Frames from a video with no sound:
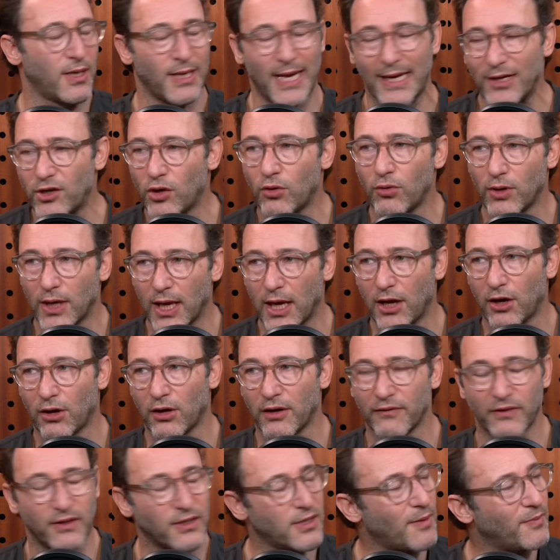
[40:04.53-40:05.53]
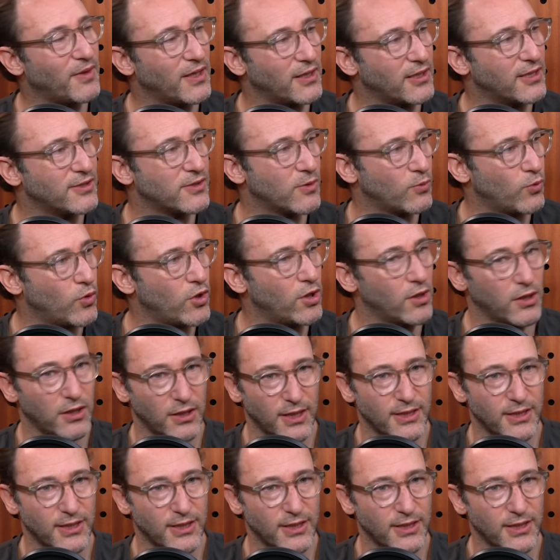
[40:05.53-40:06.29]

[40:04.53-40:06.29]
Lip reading: and I don't care if something doesn't work.